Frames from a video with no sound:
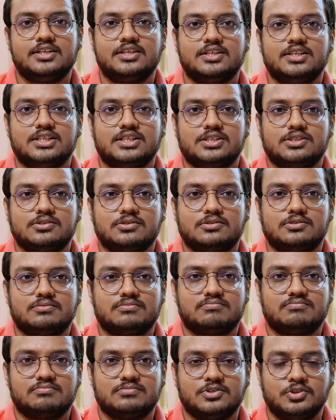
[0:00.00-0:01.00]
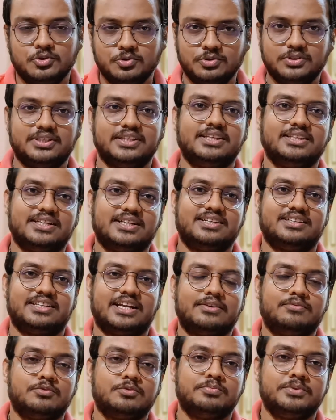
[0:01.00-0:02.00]
So do you think that
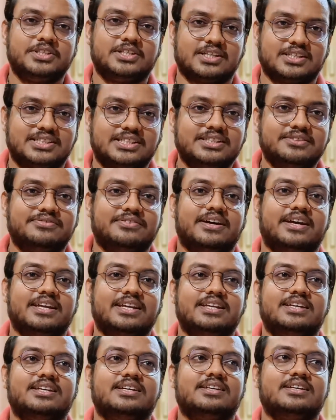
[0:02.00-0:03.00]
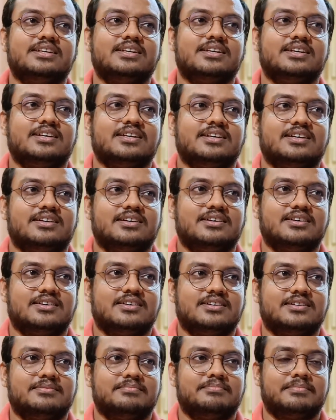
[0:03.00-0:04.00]
that would be justifying
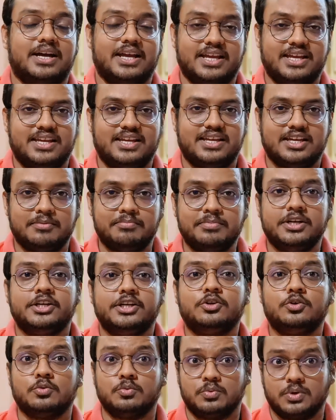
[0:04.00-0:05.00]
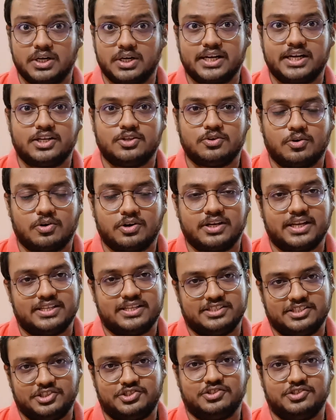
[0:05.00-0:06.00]
my ability to work at your
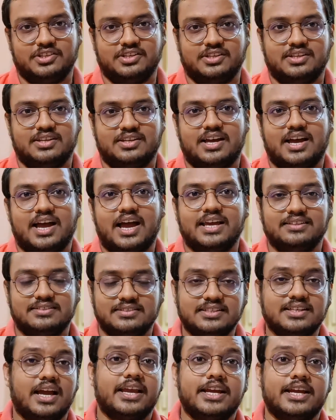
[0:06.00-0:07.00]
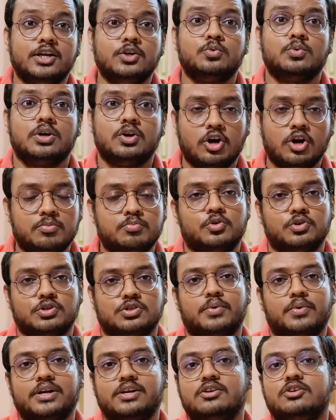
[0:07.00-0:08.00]
organization? I think I can do a lot more. So
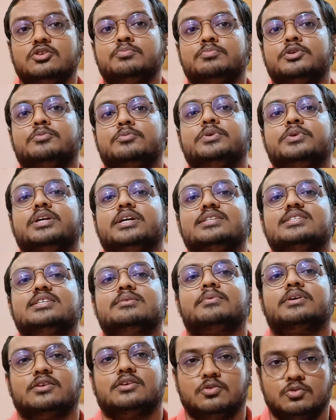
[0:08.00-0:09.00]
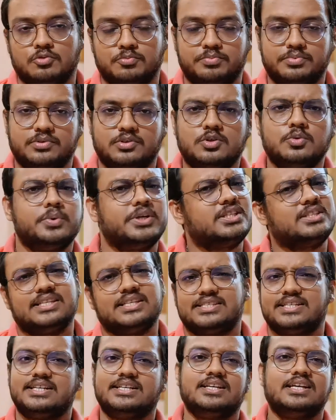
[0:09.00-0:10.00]
why don't you put me in some other group? To which they
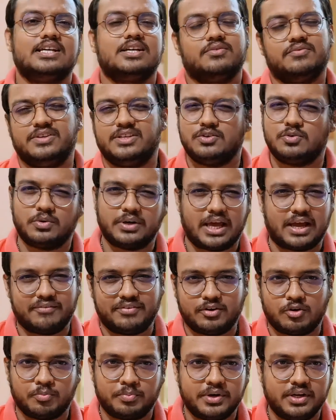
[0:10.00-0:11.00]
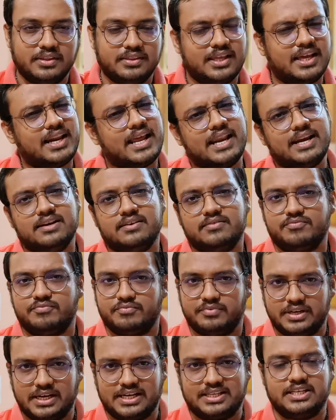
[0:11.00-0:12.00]
said, we don't have an opening there, and
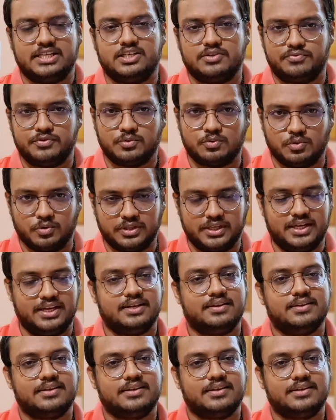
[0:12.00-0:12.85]
we let the interview go there.